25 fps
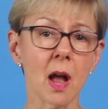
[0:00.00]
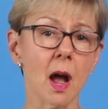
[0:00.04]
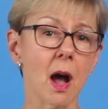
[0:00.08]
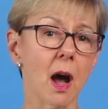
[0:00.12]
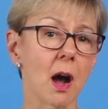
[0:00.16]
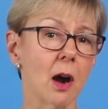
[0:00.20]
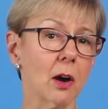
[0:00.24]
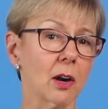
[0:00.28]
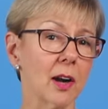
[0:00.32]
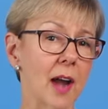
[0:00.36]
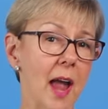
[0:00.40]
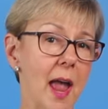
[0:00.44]

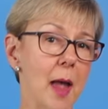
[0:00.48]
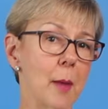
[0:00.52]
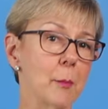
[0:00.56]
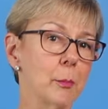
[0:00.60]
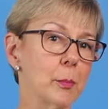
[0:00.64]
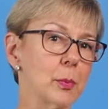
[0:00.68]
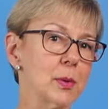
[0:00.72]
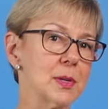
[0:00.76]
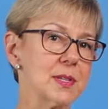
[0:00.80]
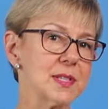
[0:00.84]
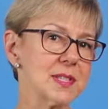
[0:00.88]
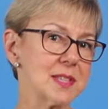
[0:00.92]
Our
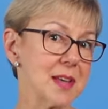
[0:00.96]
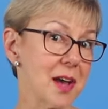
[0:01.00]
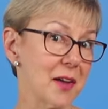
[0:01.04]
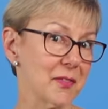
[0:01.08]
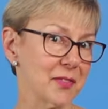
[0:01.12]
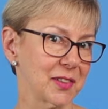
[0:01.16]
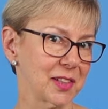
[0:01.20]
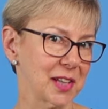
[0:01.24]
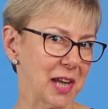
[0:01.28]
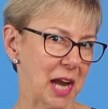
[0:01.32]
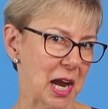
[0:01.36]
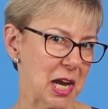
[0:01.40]
Empress
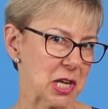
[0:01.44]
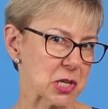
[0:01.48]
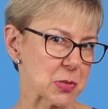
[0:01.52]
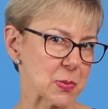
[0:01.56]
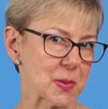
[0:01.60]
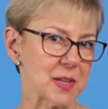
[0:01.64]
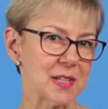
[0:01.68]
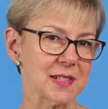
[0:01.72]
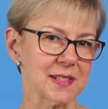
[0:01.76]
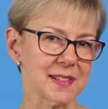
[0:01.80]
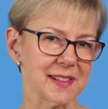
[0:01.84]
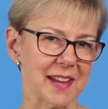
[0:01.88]
of
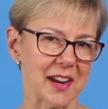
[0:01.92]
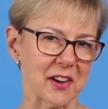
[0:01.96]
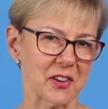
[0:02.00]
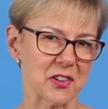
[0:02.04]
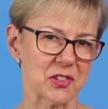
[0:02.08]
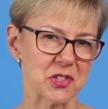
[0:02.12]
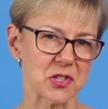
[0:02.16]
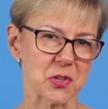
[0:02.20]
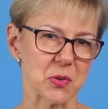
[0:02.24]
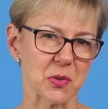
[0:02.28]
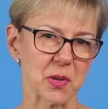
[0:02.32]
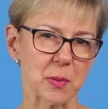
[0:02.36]
Engagement,
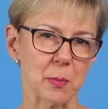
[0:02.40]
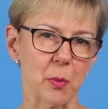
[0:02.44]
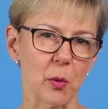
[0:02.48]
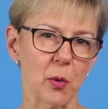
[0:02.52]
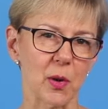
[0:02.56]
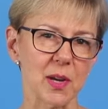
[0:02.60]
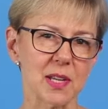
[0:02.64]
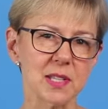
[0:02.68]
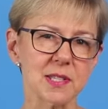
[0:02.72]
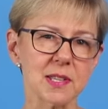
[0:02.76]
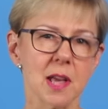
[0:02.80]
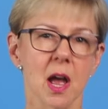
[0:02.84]
Karen Tui
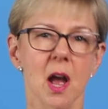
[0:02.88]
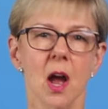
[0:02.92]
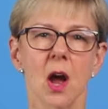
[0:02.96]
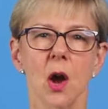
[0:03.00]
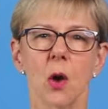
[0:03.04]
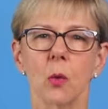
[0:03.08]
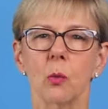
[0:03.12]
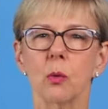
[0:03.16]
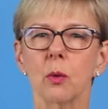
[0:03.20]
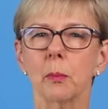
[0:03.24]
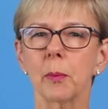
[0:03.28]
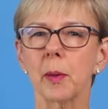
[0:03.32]
Boys,
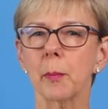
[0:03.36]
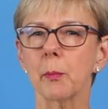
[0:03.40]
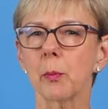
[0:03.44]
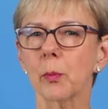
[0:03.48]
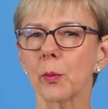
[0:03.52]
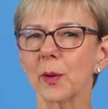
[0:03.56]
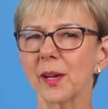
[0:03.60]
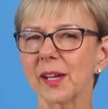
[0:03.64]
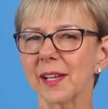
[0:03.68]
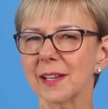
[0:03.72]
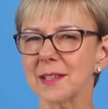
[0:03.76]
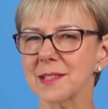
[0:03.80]
will be
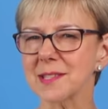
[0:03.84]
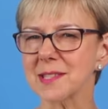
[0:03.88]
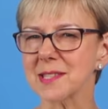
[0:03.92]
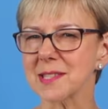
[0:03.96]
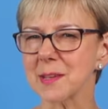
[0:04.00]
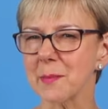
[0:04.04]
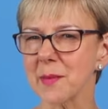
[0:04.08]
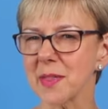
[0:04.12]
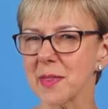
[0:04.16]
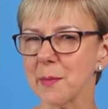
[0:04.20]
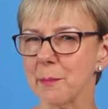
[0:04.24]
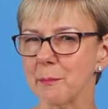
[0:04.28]
bringing
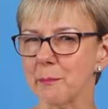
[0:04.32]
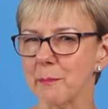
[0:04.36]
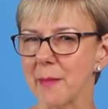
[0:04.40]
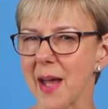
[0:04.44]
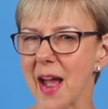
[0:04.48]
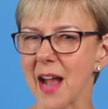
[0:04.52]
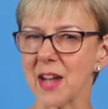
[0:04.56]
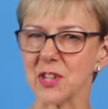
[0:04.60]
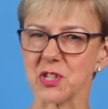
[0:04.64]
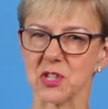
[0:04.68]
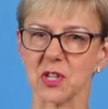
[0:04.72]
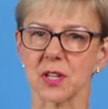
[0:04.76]
some of the
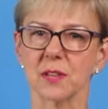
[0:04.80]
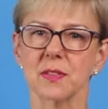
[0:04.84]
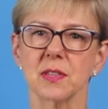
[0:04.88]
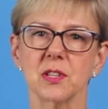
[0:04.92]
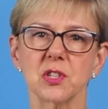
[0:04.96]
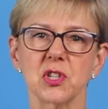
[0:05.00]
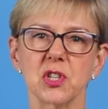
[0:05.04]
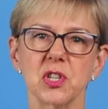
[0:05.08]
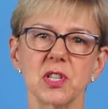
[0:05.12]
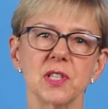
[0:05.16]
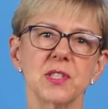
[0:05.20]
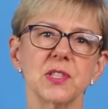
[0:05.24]
magic
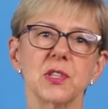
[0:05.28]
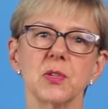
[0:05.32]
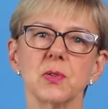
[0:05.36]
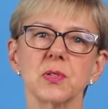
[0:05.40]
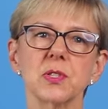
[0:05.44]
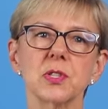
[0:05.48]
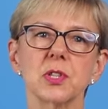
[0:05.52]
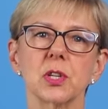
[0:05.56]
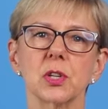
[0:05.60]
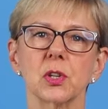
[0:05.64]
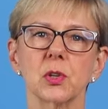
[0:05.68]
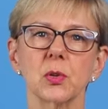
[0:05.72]
that she's
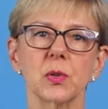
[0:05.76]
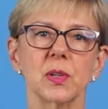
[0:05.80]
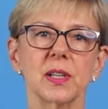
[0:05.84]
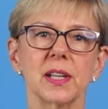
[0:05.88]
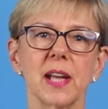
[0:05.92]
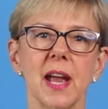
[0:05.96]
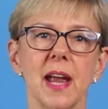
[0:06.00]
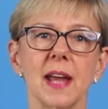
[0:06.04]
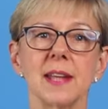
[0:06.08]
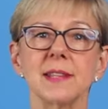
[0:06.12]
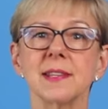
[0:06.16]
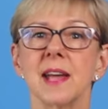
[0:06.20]
used to
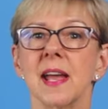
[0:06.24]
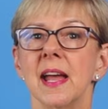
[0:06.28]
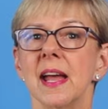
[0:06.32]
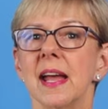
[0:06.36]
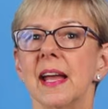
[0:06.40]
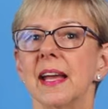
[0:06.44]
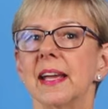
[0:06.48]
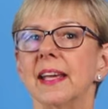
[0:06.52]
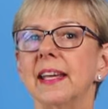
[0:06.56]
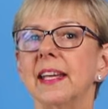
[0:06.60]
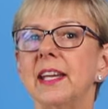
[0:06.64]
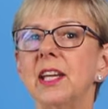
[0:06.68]
create
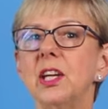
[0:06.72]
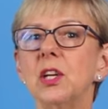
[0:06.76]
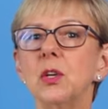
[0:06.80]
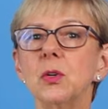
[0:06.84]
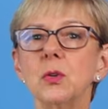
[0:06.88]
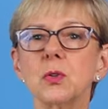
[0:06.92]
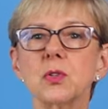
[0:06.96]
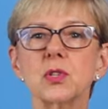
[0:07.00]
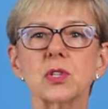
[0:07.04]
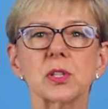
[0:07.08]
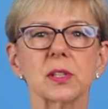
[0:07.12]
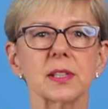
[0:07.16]

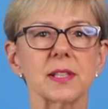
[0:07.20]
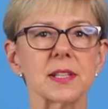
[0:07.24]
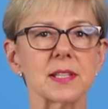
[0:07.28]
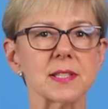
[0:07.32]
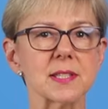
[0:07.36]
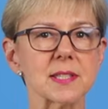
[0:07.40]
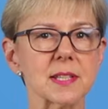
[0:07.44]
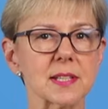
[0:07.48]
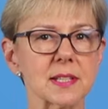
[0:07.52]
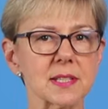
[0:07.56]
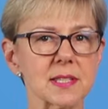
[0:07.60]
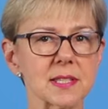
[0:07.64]
hugely
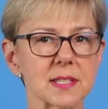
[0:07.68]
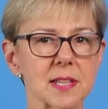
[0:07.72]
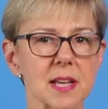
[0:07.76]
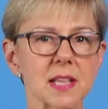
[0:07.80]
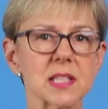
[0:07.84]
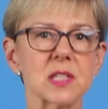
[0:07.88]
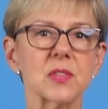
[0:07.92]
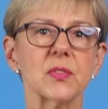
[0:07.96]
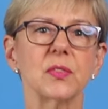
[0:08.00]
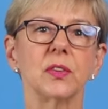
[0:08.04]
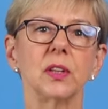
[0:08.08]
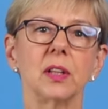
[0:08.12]

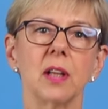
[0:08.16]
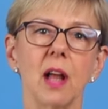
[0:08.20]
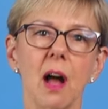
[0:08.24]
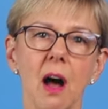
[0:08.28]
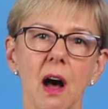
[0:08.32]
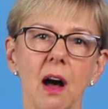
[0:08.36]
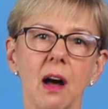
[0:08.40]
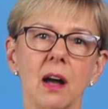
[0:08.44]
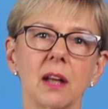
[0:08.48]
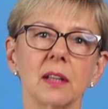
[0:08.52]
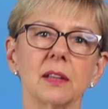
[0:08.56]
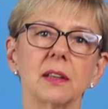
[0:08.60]
successful
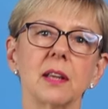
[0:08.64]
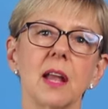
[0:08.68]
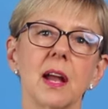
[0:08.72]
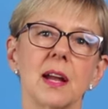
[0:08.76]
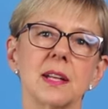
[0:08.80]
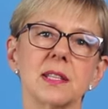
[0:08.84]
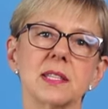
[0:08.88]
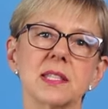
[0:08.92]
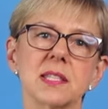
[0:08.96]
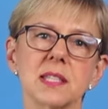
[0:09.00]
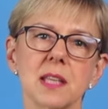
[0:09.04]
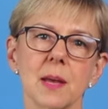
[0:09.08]

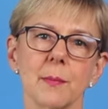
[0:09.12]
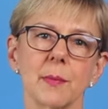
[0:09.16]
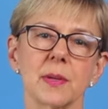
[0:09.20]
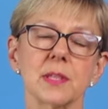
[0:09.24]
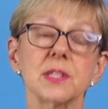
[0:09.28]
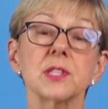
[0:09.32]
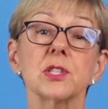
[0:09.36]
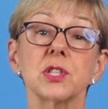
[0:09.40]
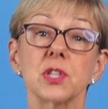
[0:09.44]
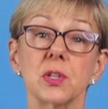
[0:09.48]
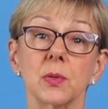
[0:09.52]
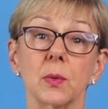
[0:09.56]
online
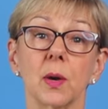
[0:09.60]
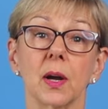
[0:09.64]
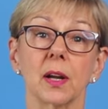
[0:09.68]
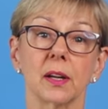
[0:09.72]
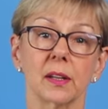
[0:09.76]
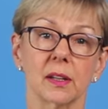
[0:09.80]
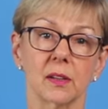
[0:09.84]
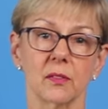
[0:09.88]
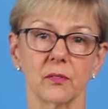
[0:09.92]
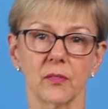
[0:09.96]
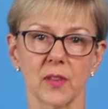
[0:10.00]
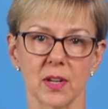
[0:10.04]
summits to
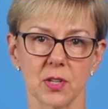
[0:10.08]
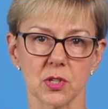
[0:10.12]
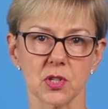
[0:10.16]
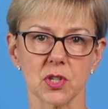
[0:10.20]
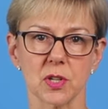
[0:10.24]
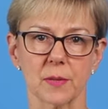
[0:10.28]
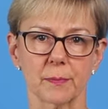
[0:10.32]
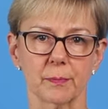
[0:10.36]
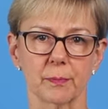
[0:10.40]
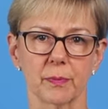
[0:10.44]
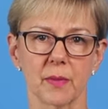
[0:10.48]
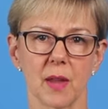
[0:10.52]

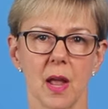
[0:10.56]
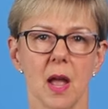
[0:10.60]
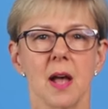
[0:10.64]
Unconvention.